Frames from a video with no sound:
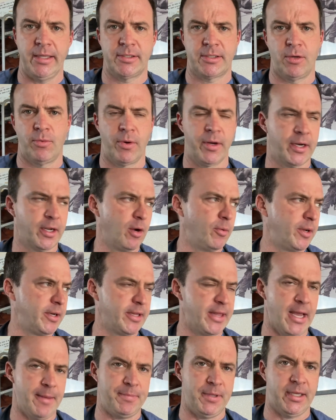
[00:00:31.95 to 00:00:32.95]
So we're going to go into
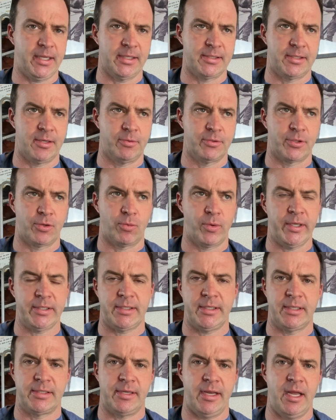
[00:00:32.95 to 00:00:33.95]
that because there was a
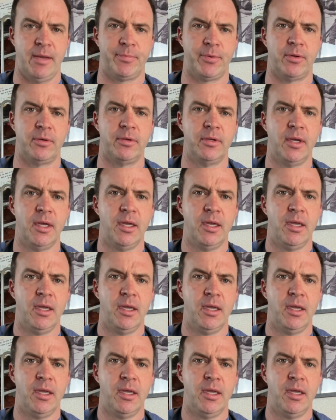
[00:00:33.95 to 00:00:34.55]
recent example